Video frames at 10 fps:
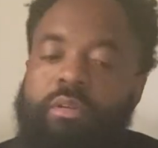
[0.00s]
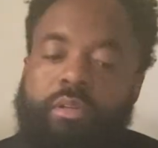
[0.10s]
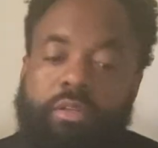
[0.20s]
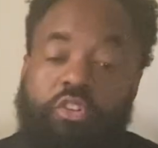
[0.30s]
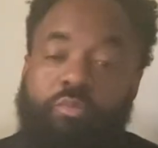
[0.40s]

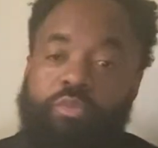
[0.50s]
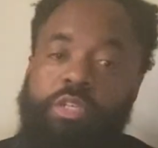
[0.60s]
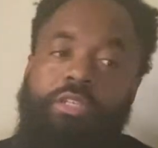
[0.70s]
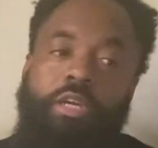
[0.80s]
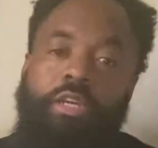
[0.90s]
It's your boy
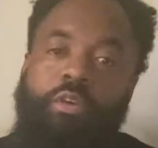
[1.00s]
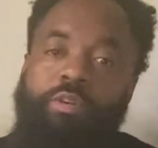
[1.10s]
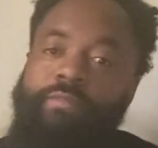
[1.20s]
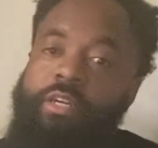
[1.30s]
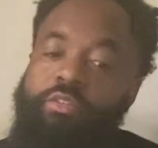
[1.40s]
Sonic here with
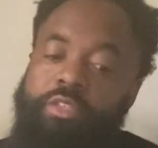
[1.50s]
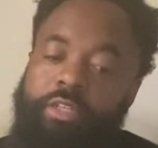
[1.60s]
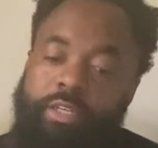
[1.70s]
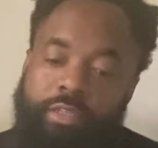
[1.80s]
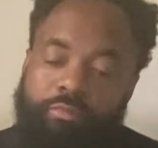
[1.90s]
a video
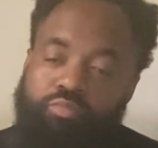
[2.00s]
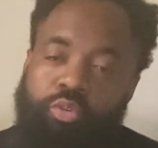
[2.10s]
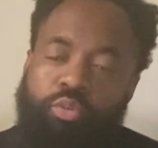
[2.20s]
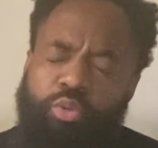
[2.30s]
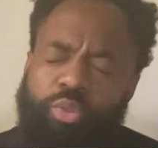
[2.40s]
today. A
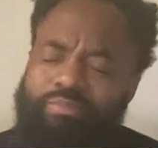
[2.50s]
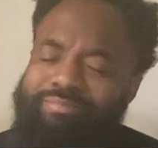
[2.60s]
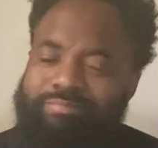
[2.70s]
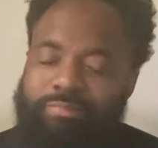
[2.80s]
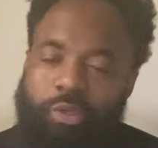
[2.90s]
little
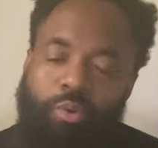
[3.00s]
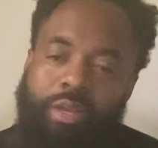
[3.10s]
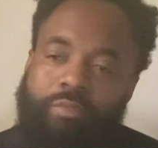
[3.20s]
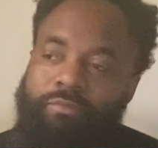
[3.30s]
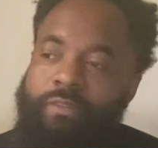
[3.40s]
quick
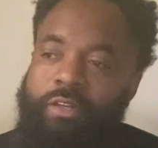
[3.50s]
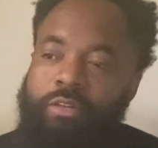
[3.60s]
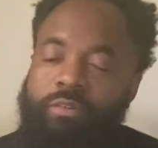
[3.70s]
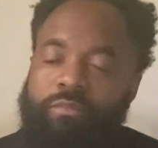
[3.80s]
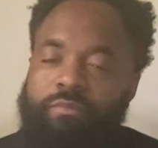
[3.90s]

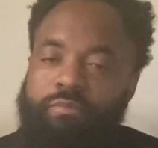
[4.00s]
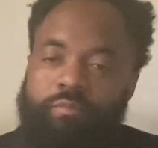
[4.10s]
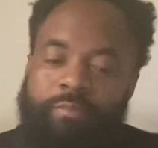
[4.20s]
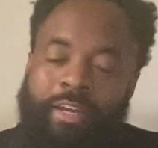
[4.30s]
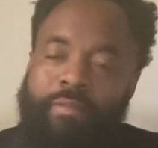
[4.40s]
video.
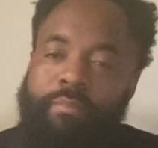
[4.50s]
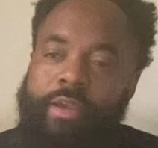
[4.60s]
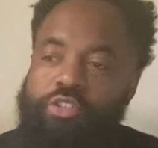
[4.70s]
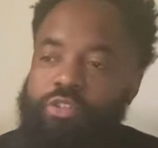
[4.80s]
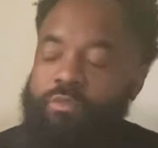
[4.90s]
Not
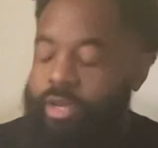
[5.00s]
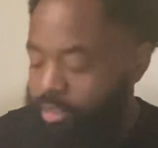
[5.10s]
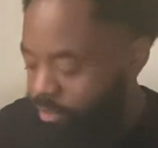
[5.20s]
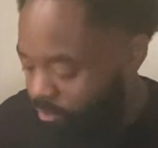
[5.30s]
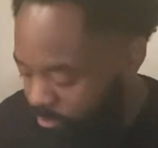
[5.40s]
major right now.